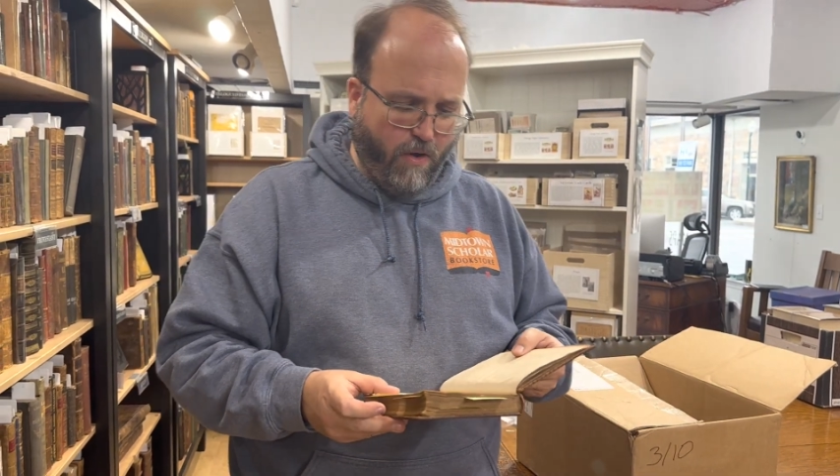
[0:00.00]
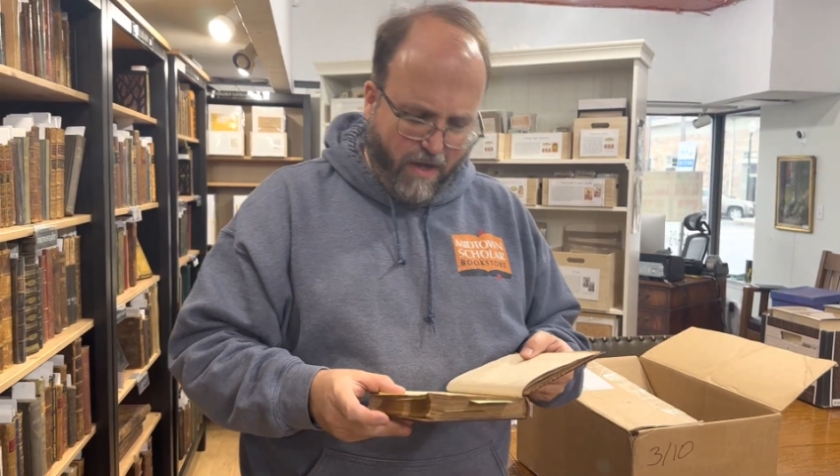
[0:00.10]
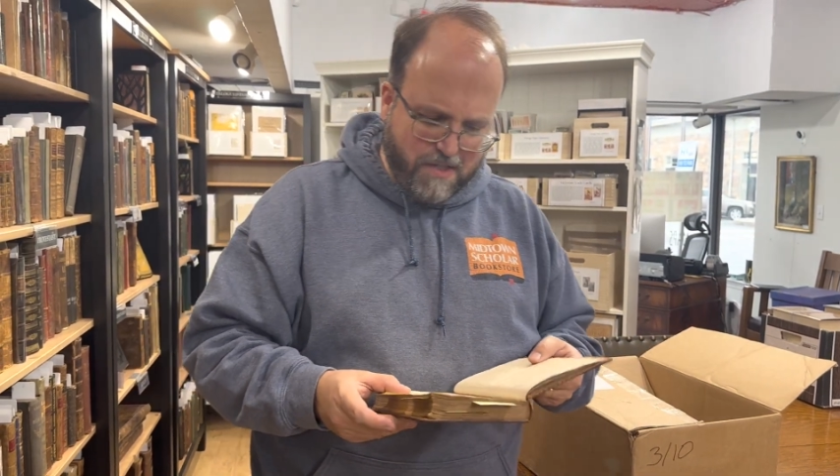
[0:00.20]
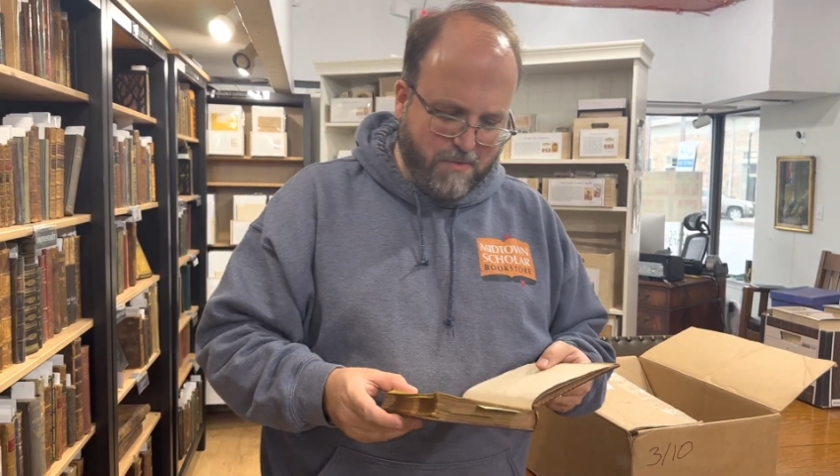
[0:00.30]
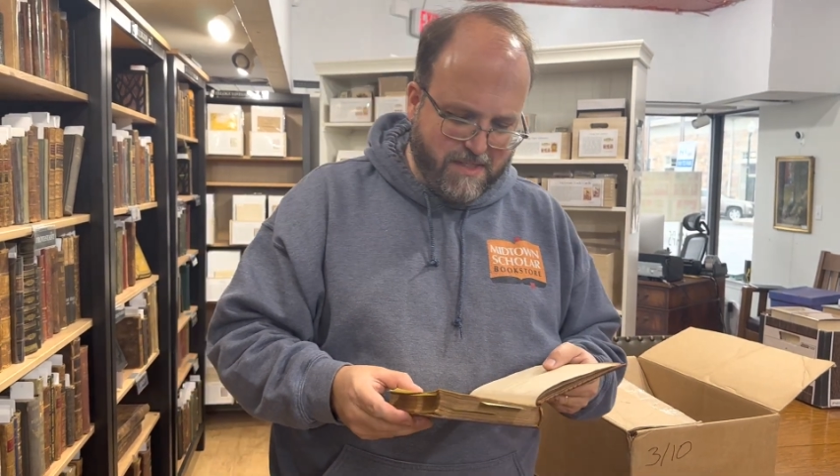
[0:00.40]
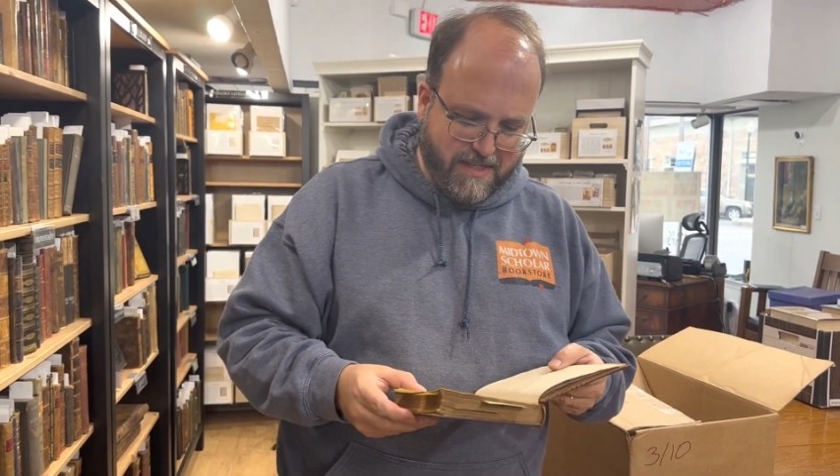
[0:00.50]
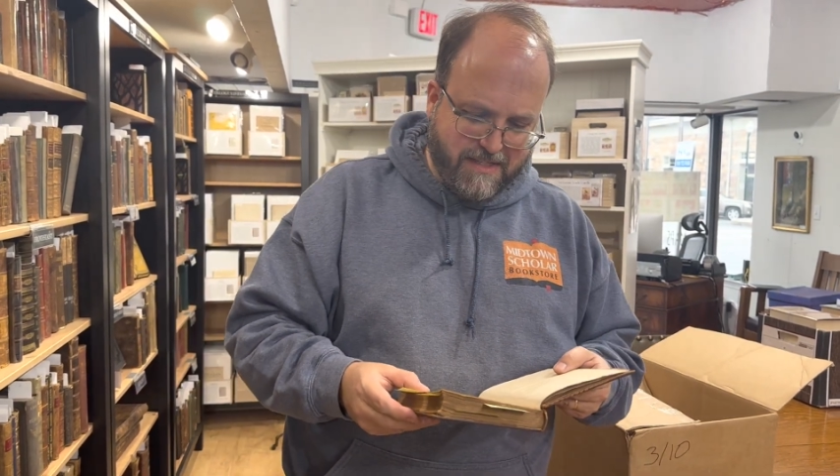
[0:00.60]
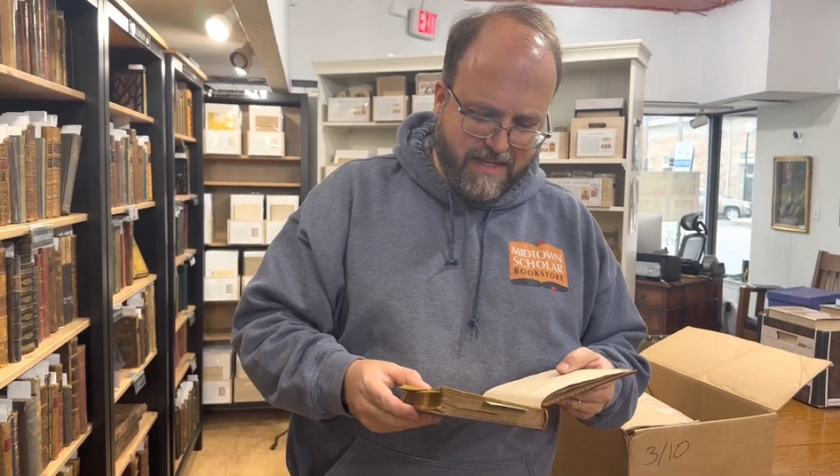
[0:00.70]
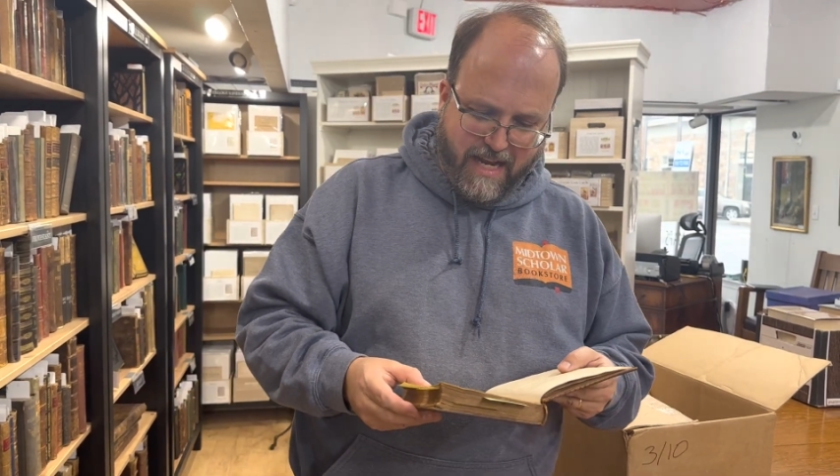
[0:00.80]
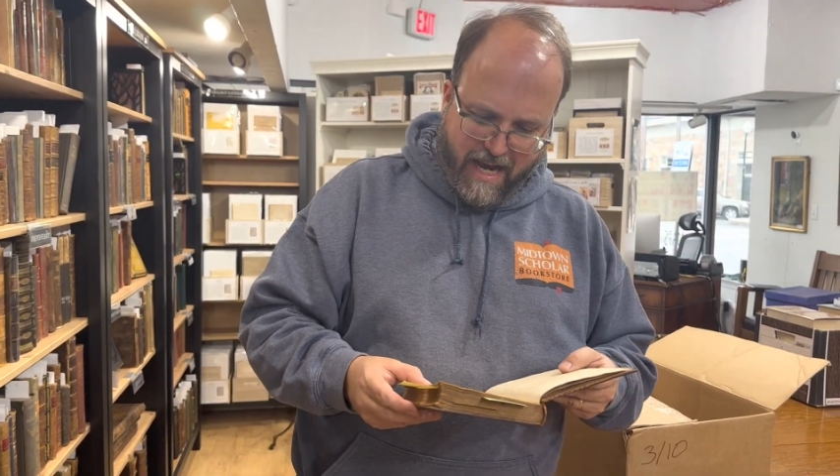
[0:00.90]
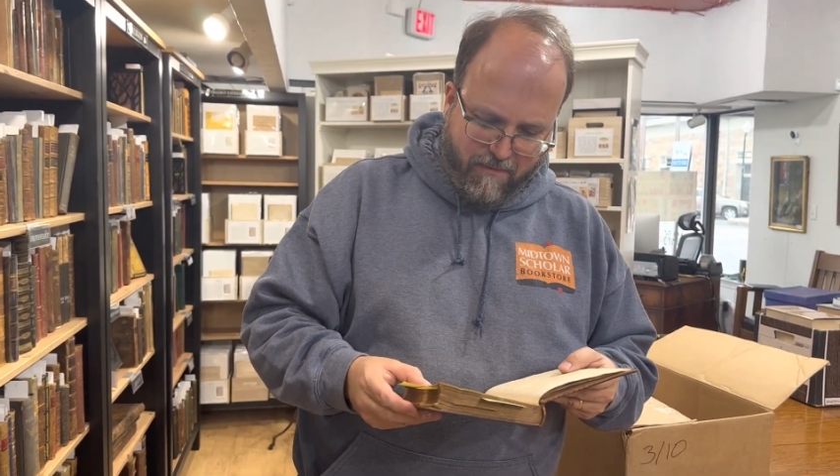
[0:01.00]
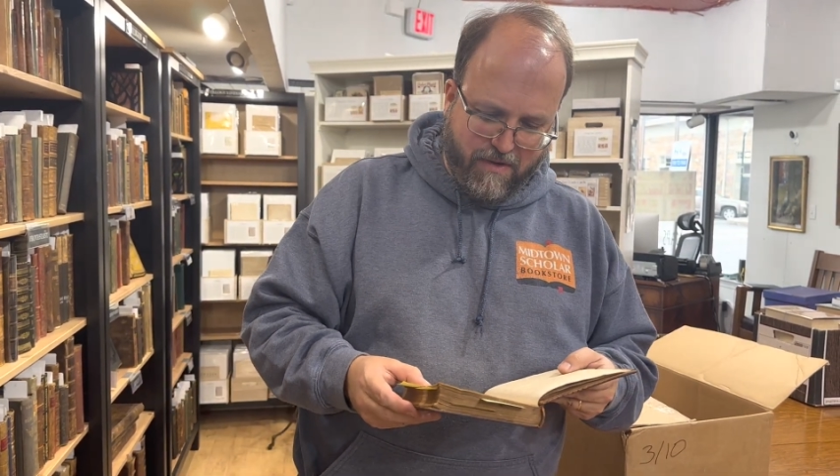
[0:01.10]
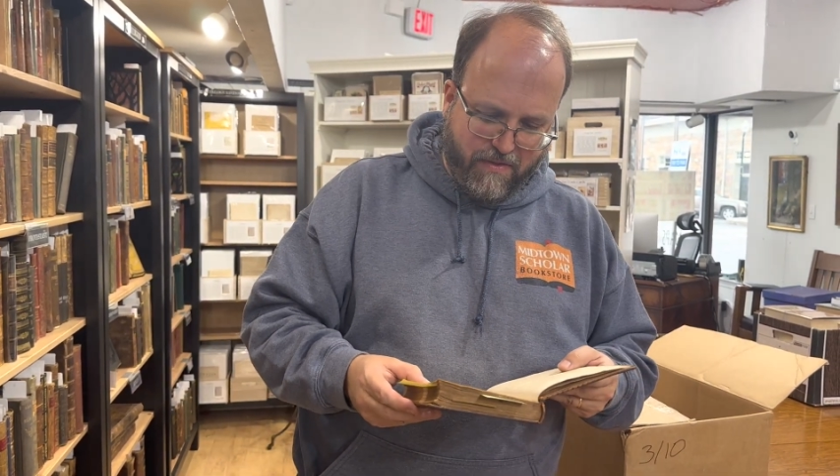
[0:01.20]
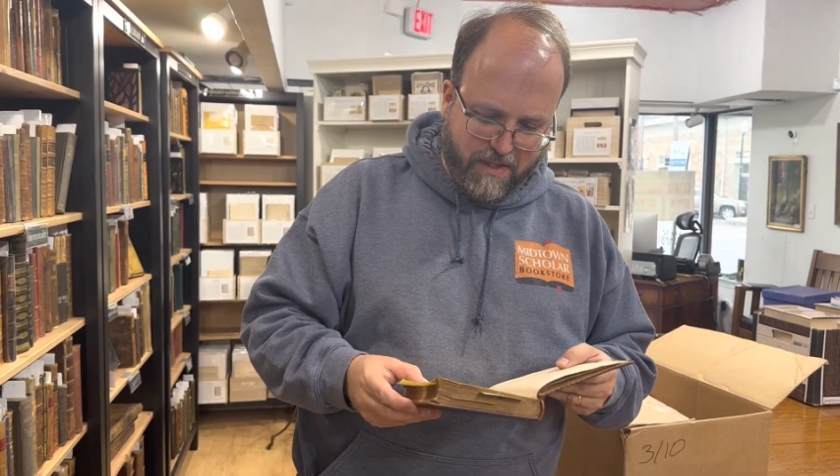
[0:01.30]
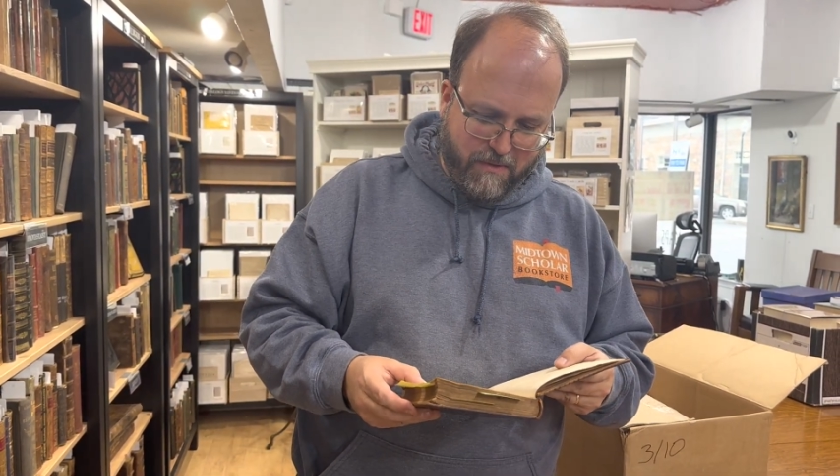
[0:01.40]
ought to assist in
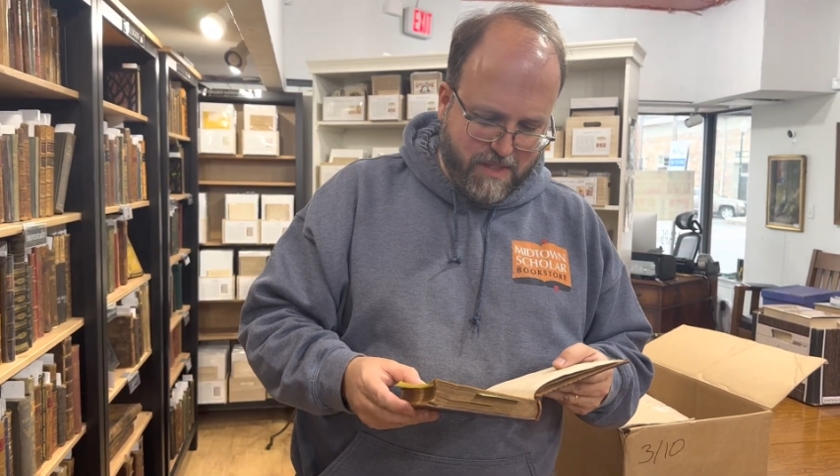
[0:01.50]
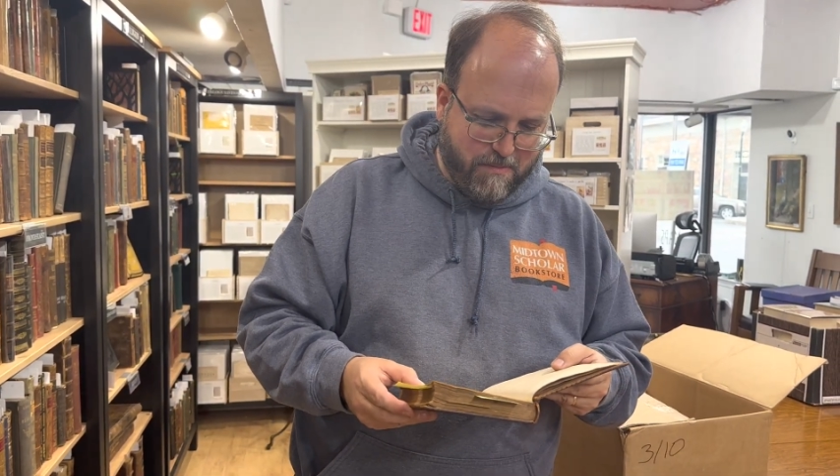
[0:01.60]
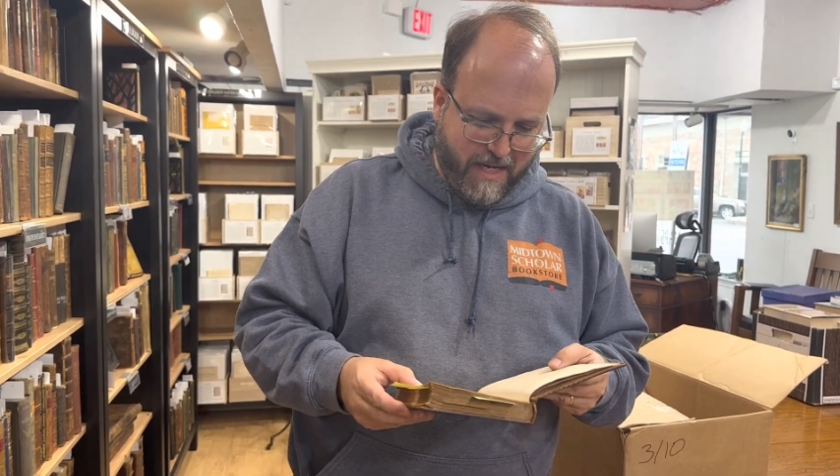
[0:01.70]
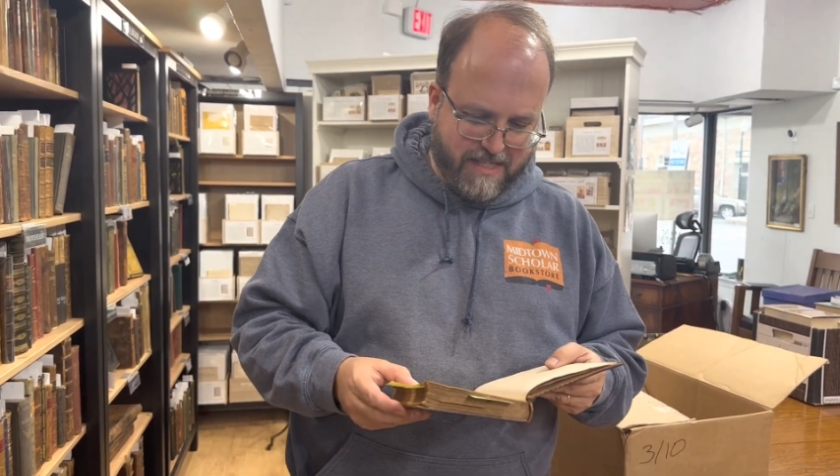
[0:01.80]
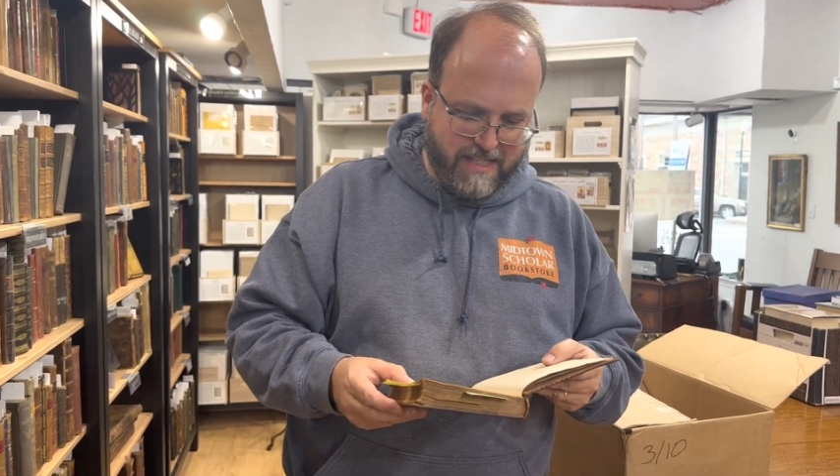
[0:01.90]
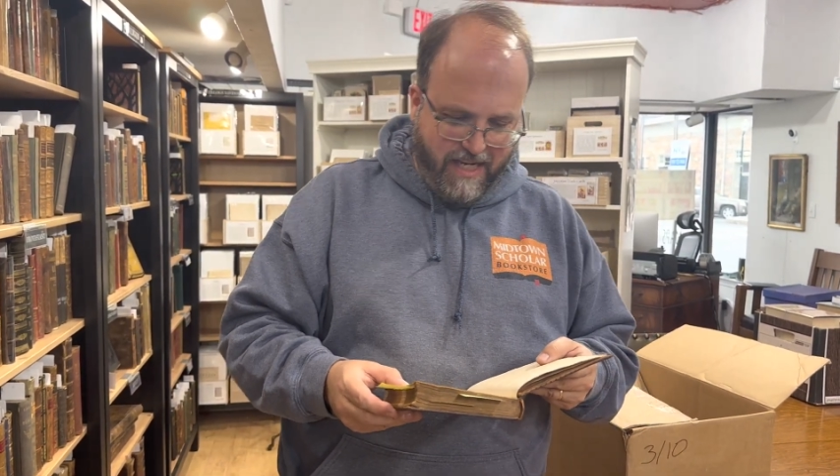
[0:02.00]
everything that respects